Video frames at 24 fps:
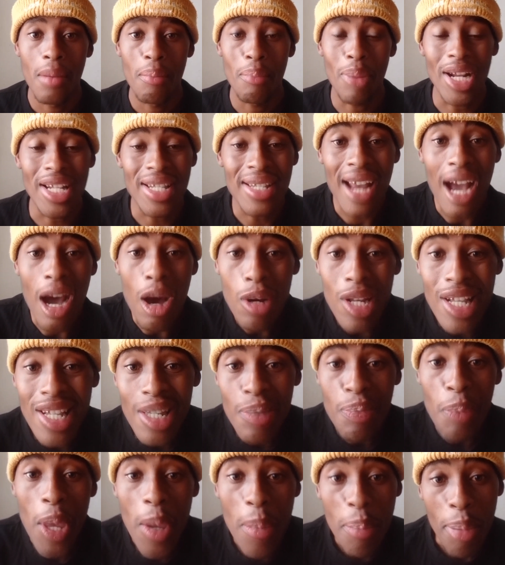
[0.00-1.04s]
But now
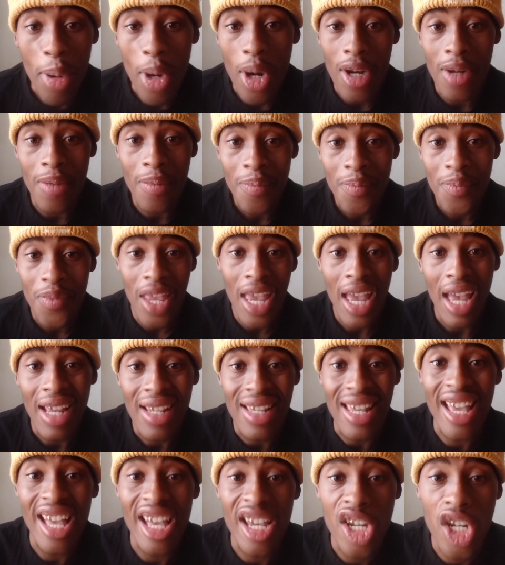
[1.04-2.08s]
these people,
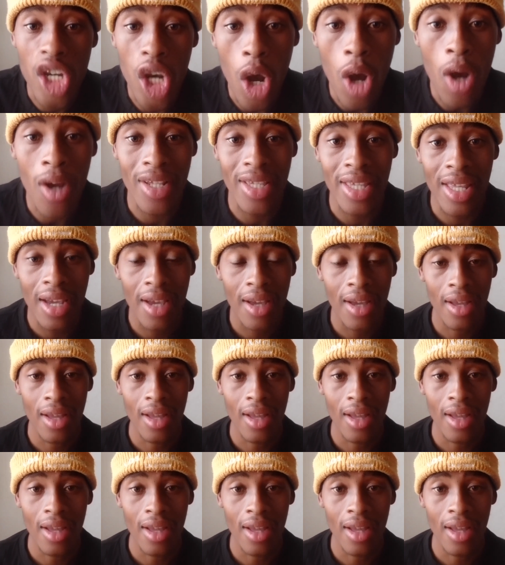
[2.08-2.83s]
they are shocked.